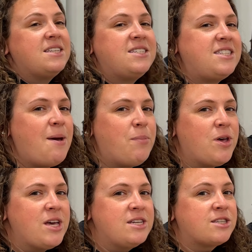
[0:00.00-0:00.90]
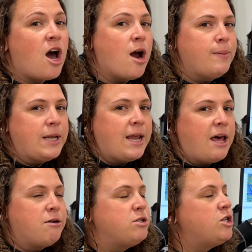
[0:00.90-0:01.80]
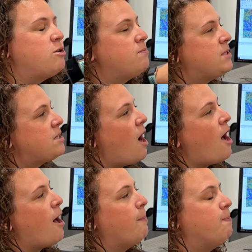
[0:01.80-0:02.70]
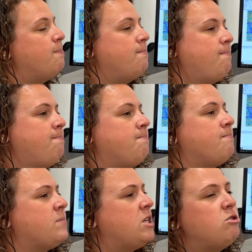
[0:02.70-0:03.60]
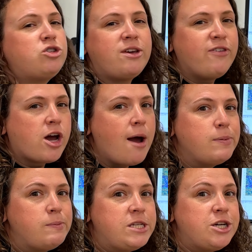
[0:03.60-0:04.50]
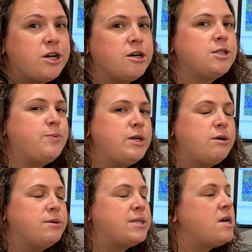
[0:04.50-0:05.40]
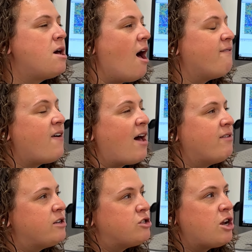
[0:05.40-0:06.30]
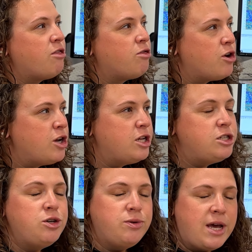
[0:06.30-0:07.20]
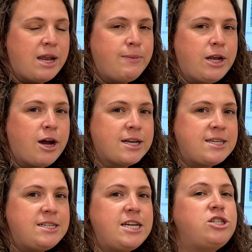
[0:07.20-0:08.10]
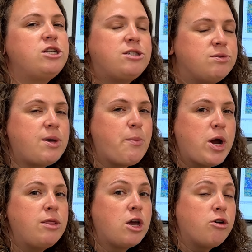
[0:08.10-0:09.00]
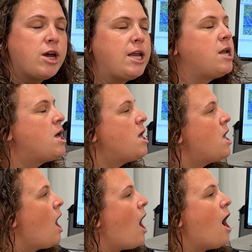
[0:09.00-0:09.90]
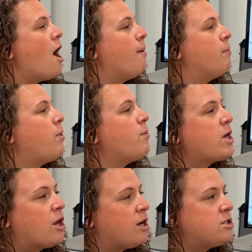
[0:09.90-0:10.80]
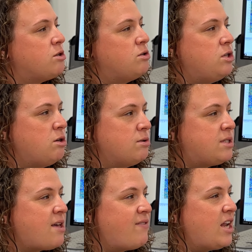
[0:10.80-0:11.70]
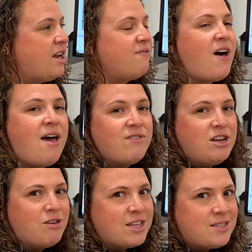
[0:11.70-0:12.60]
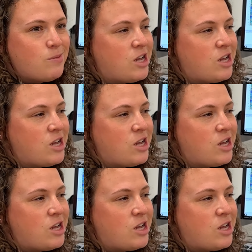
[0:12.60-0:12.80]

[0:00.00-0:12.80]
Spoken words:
this sample is carbon nanotubes. Usually for carbon materials, we use a 532 nanometer excitation, so somewhere in the green. But we could also use 785 and get some